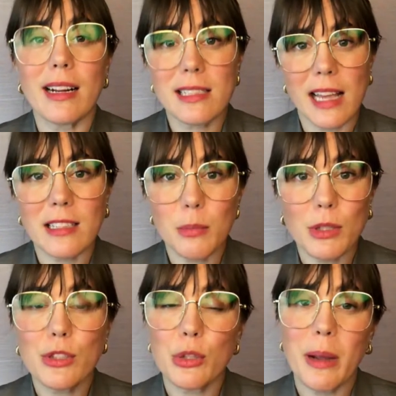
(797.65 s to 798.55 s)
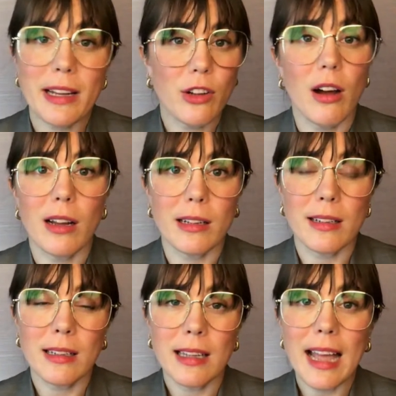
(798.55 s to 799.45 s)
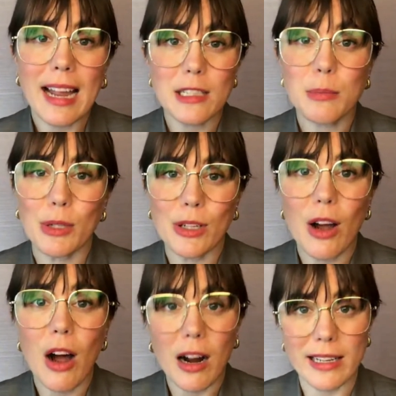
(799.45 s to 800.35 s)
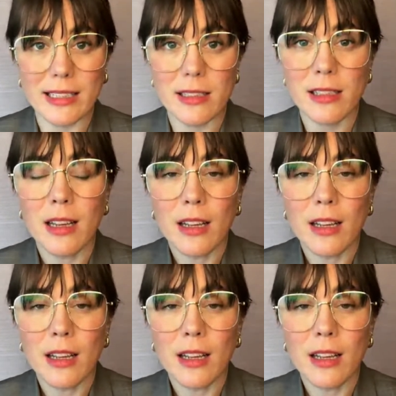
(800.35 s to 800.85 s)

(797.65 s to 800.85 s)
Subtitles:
accessible to a non-expert audience.